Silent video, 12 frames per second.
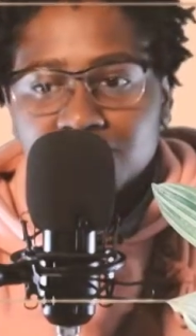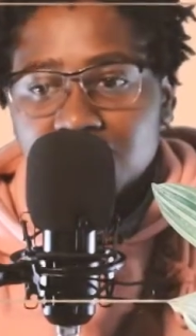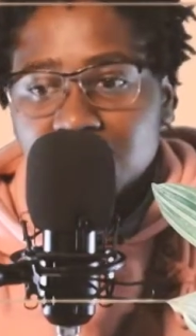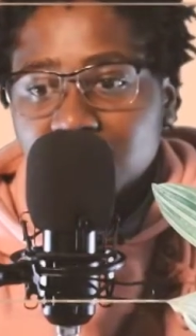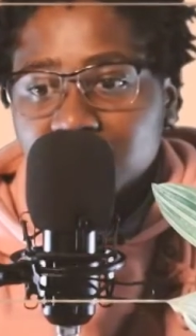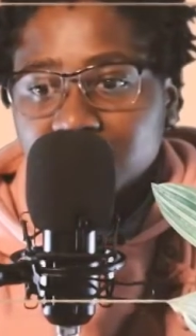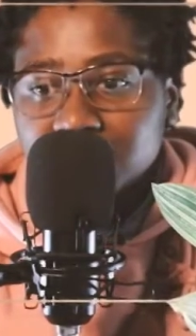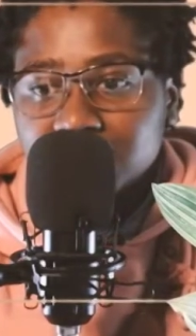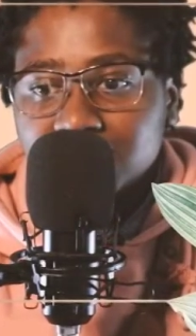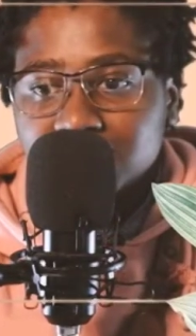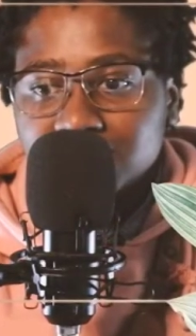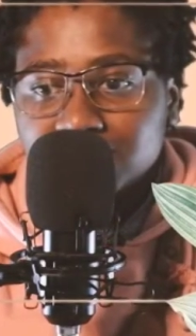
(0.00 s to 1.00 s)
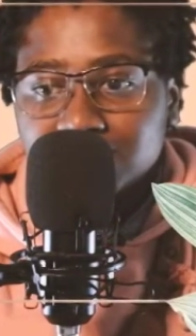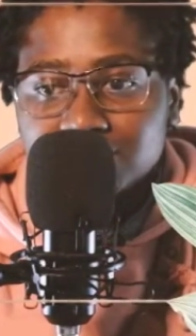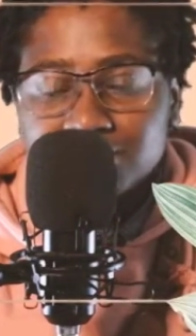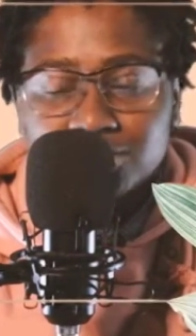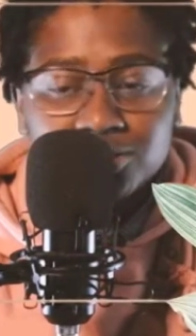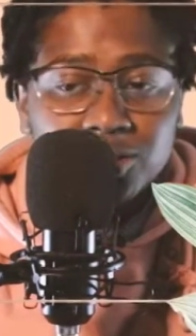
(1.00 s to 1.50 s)
and
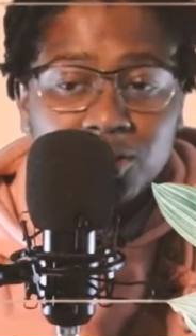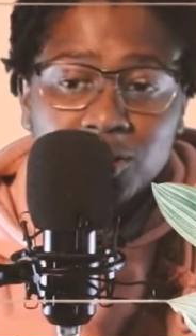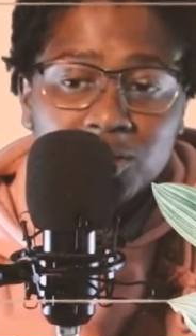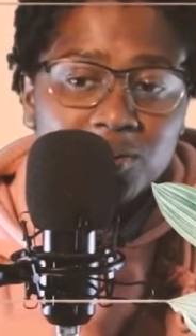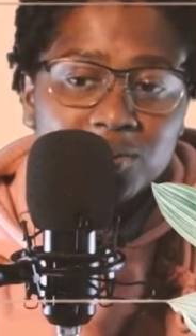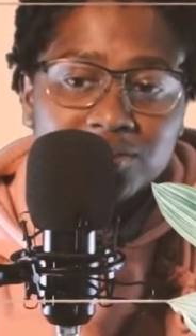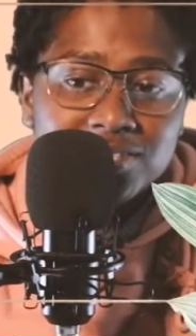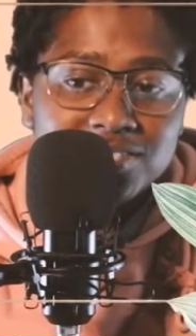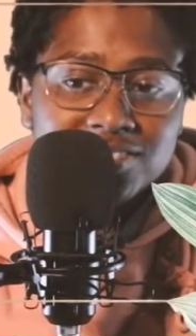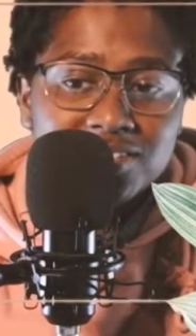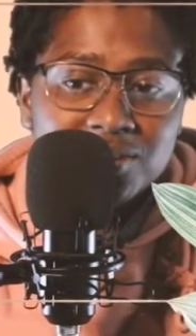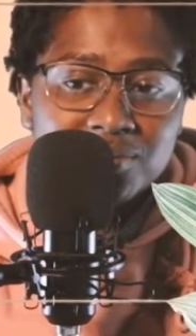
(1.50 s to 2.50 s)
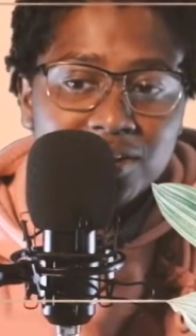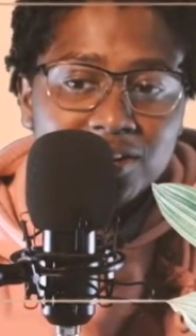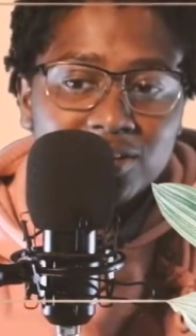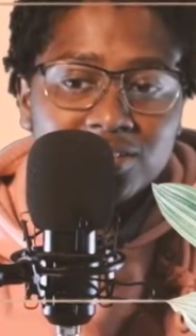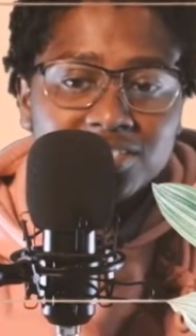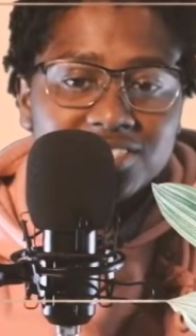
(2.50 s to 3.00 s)
so does their
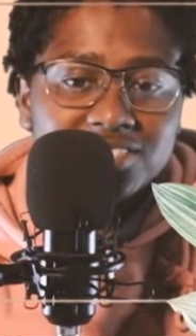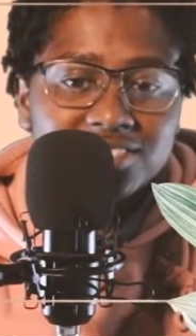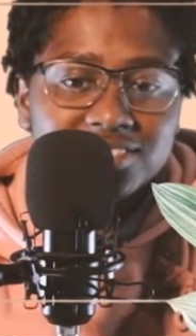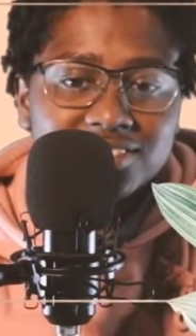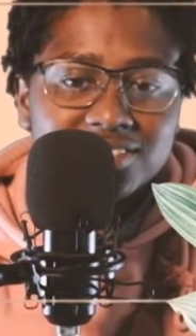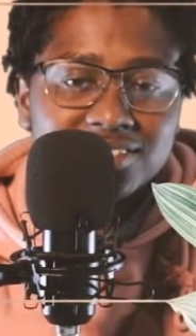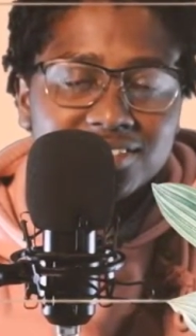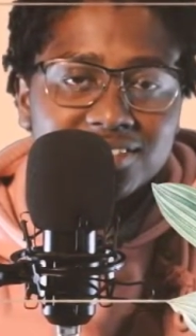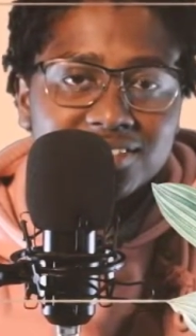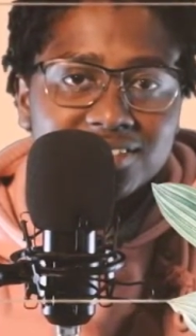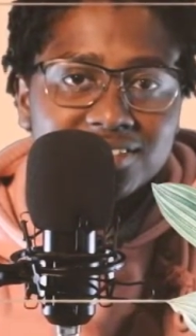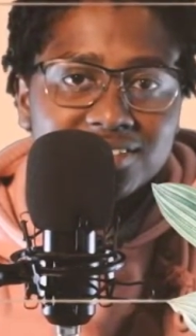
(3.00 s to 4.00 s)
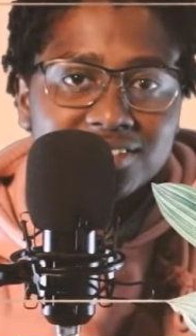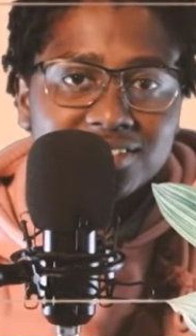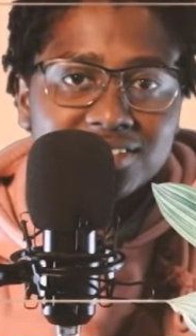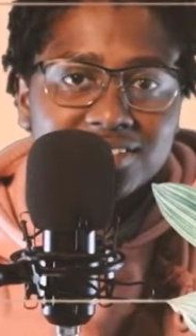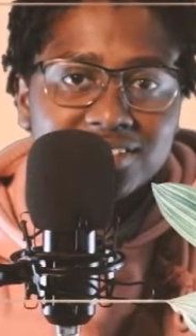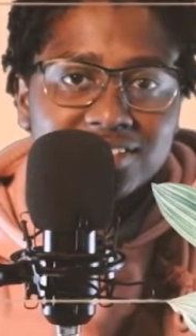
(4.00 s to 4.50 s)
biology, and
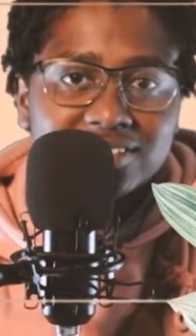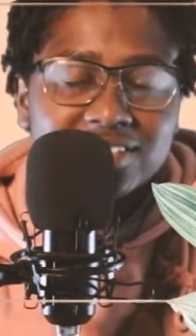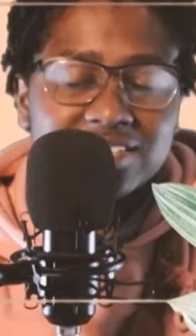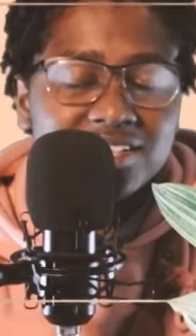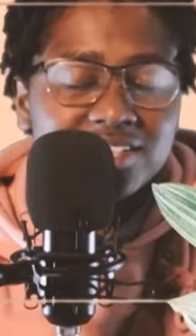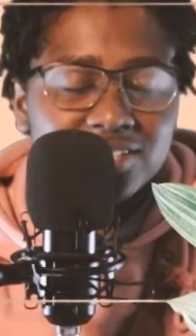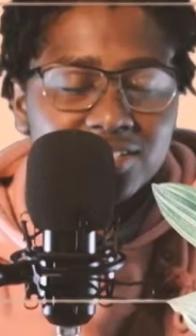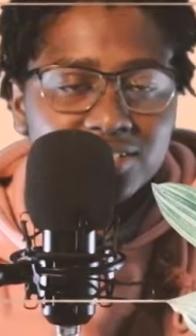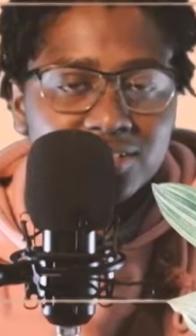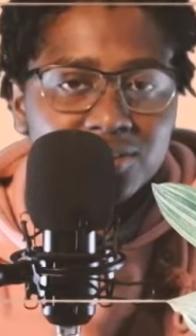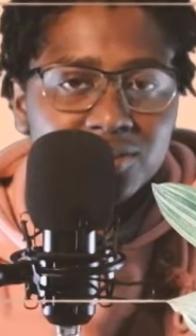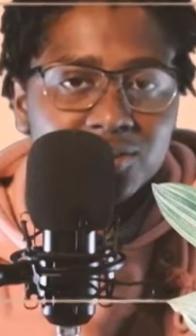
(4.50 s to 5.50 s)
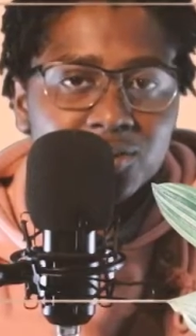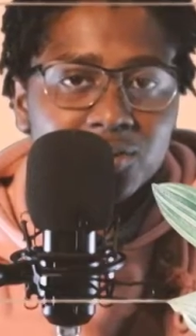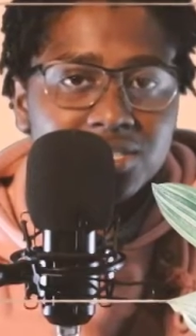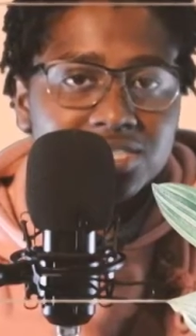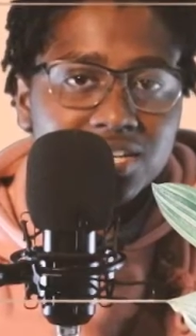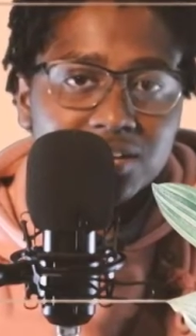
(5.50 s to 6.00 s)
it's clear
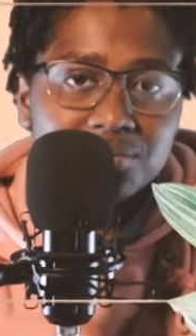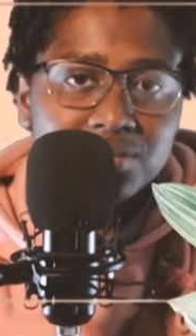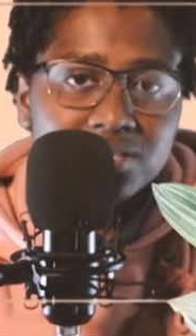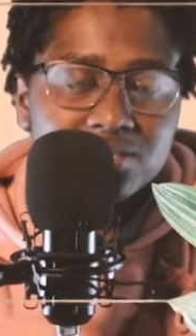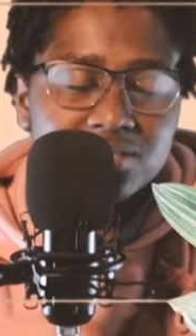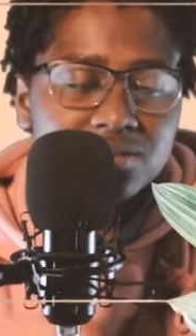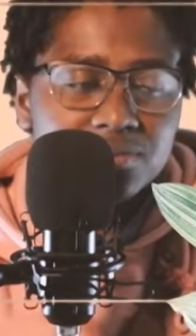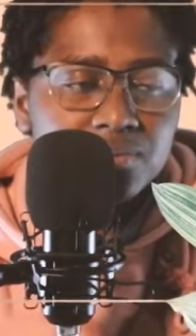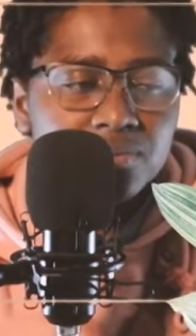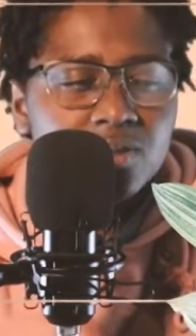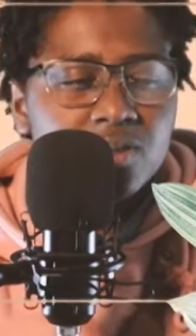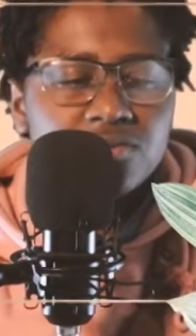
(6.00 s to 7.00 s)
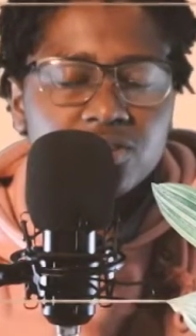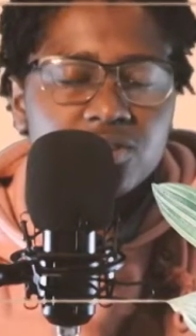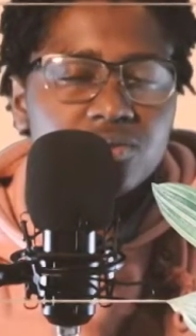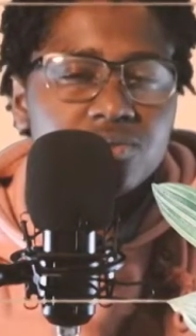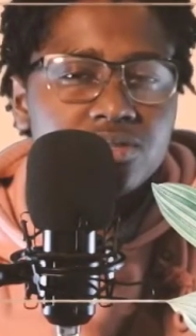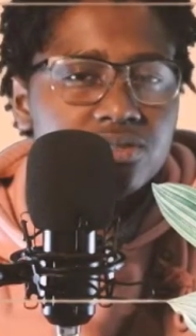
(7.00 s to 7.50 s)
what time it is. For
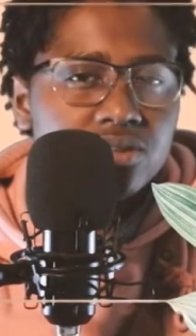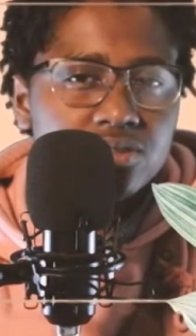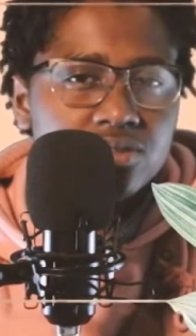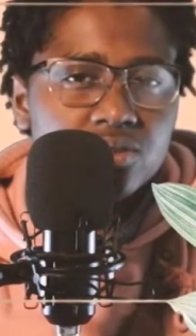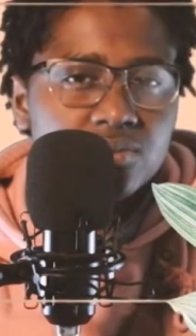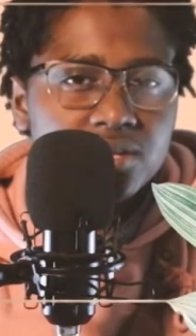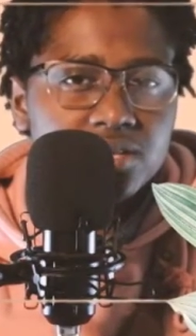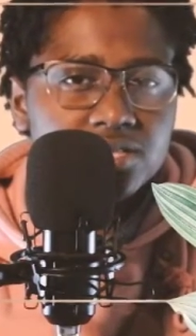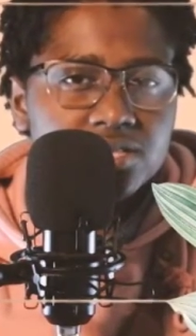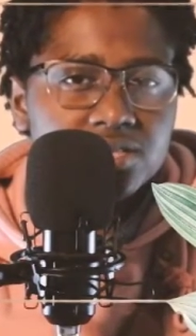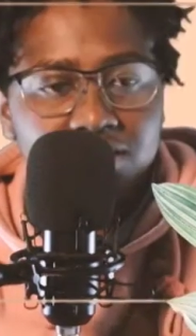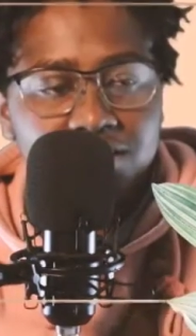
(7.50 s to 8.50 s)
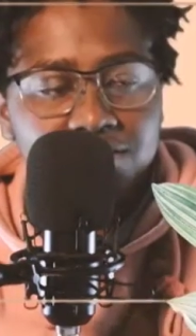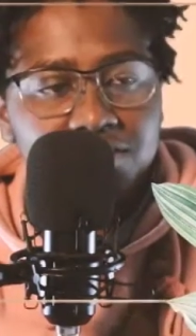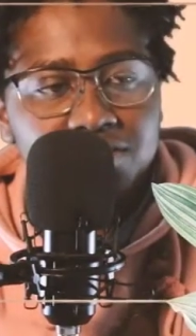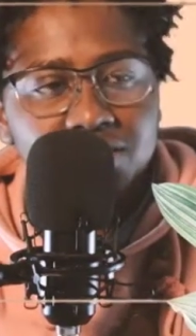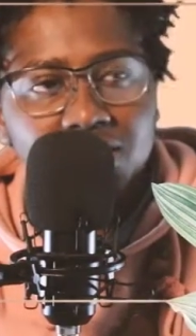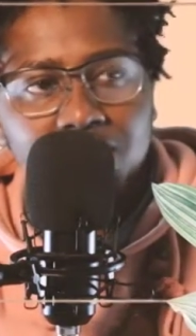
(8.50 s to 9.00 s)
humans, not so much.
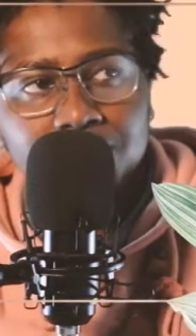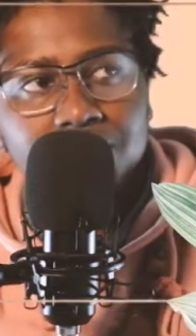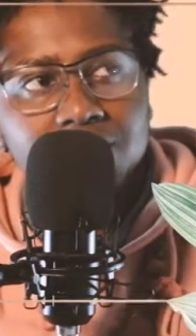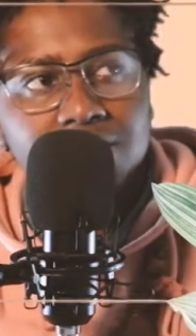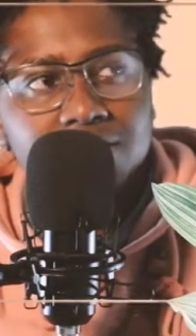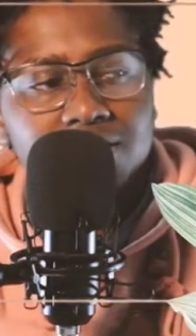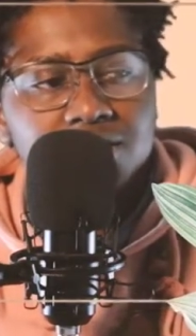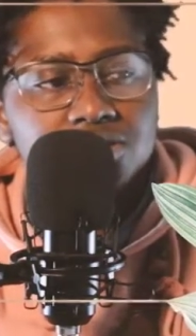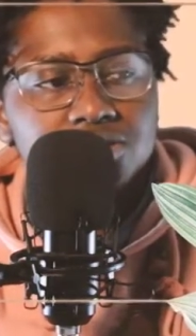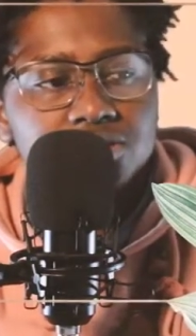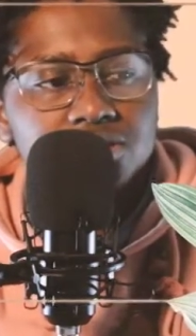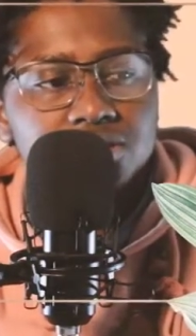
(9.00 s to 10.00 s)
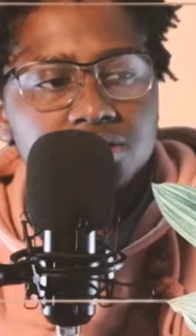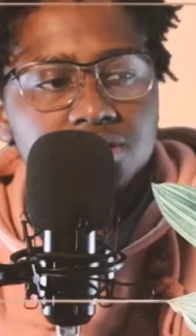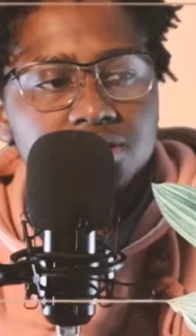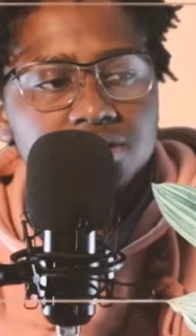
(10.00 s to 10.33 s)
Everything happening in nature